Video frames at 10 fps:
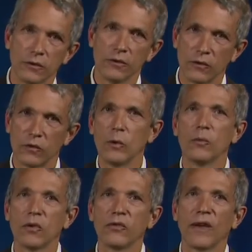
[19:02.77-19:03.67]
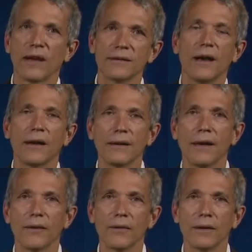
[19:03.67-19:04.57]
assumes a fact not in
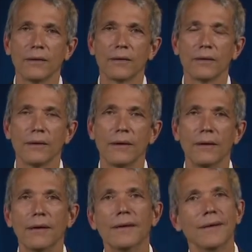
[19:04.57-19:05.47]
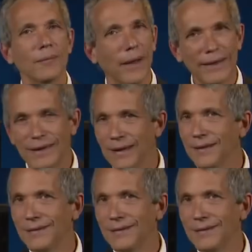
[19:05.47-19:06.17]
evidence. My kids,